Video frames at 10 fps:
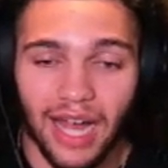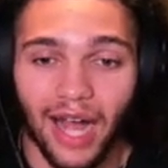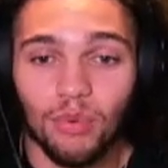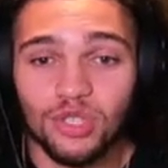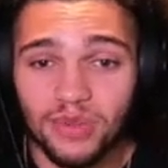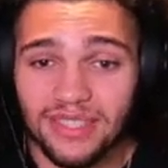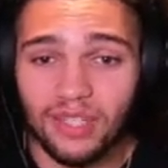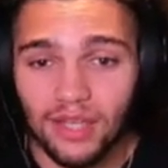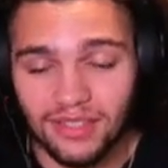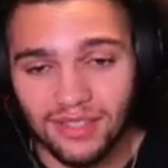I wish we had
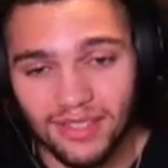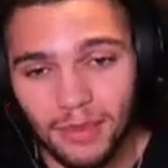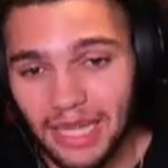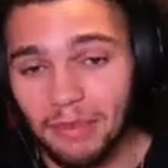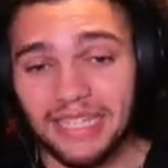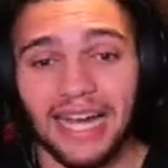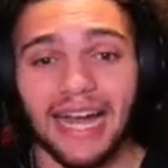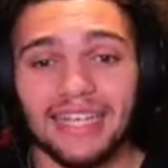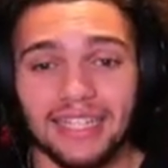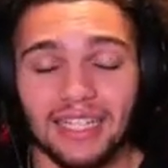Toxic on something. That'd be
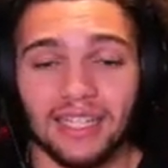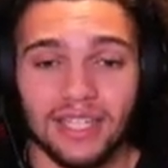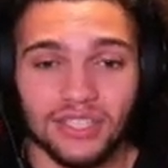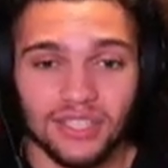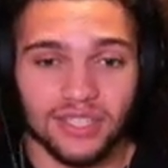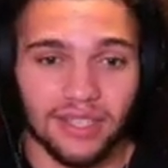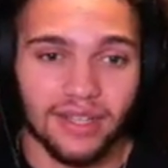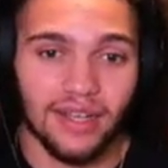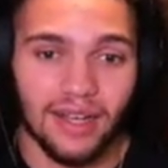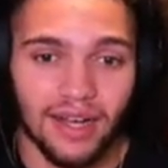kind of clutch.
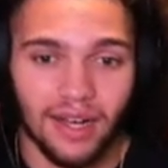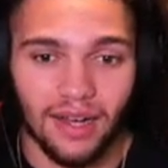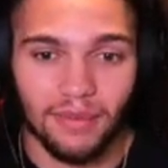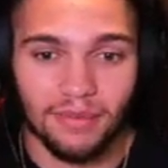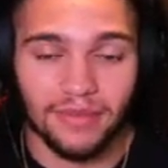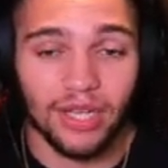They'll